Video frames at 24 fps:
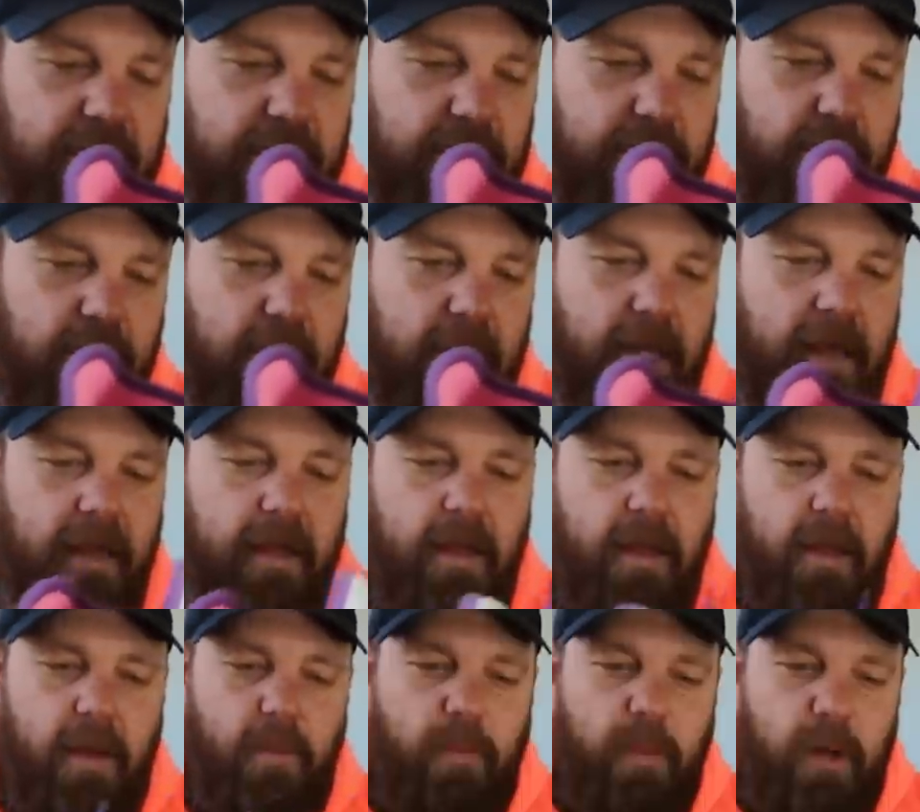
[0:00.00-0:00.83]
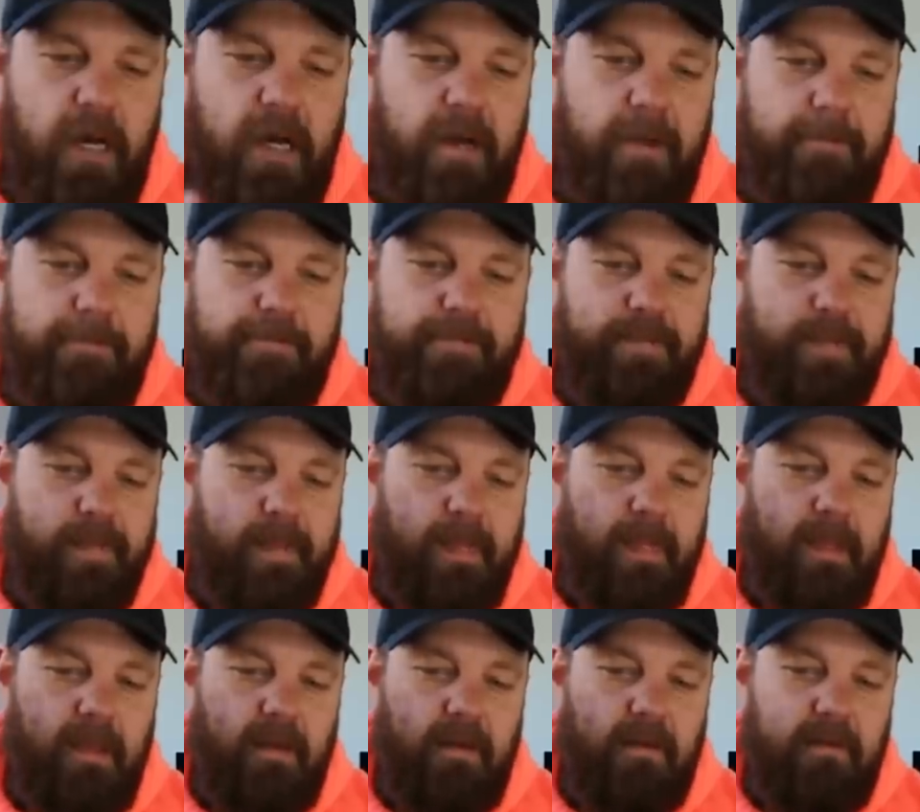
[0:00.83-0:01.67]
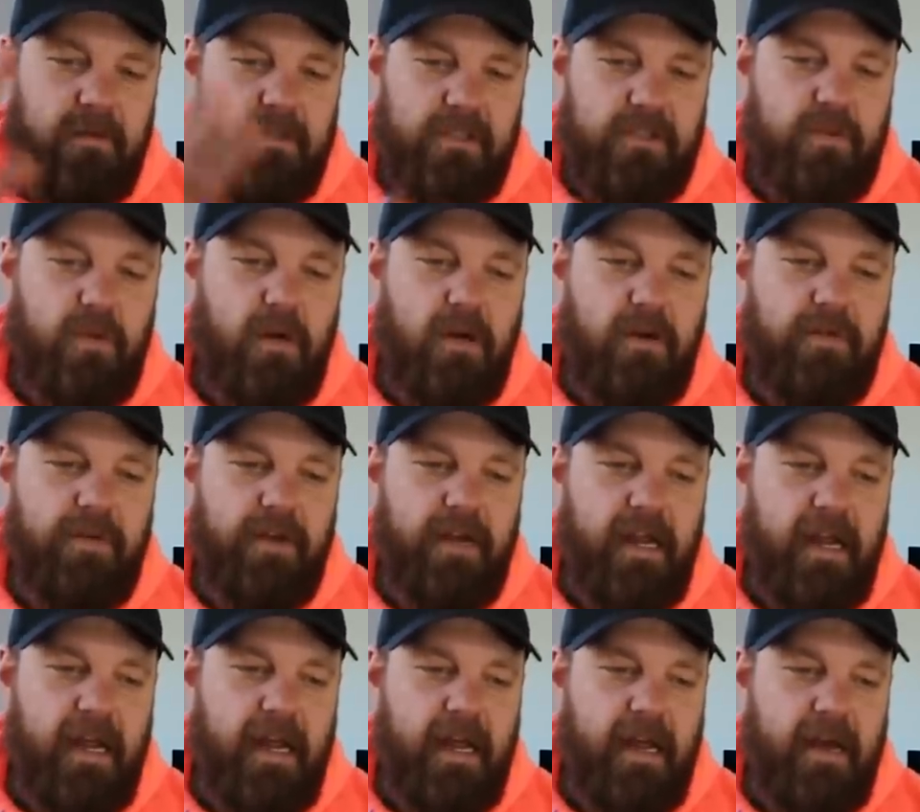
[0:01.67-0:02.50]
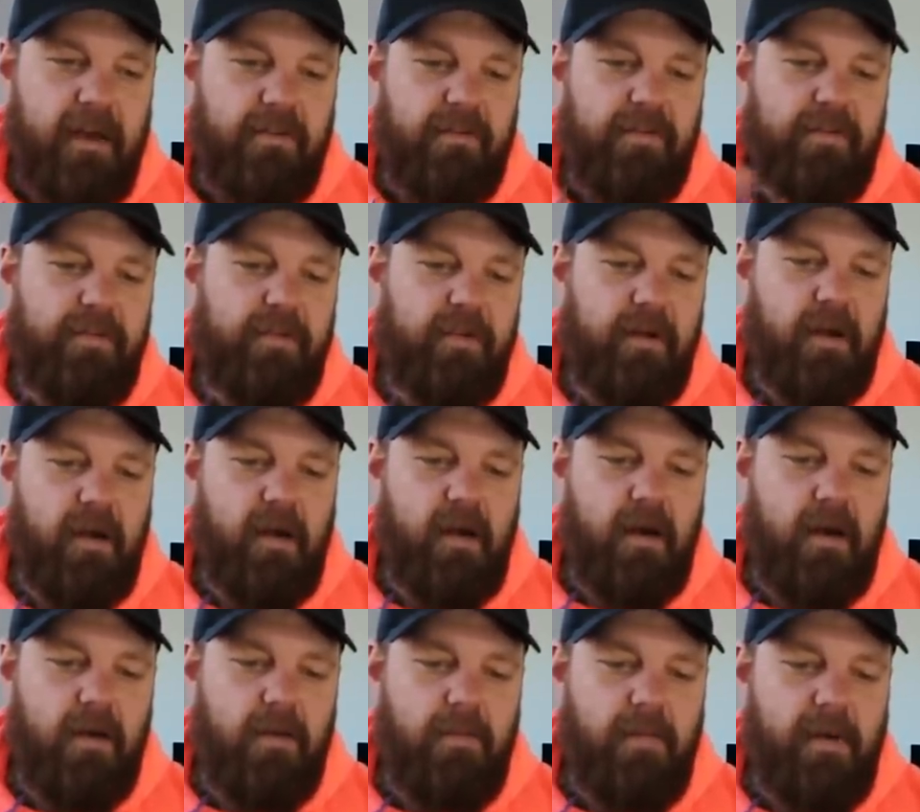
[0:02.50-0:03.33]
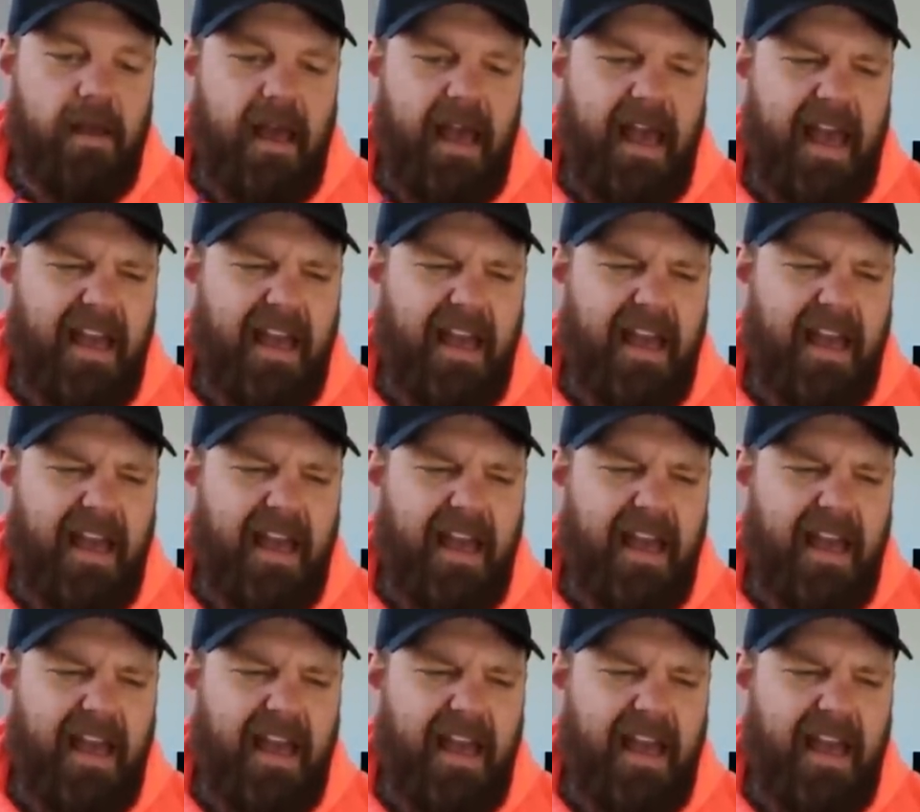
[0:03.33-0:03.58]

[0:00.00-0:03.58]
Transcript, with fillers: on the way, but this 12 and a half um,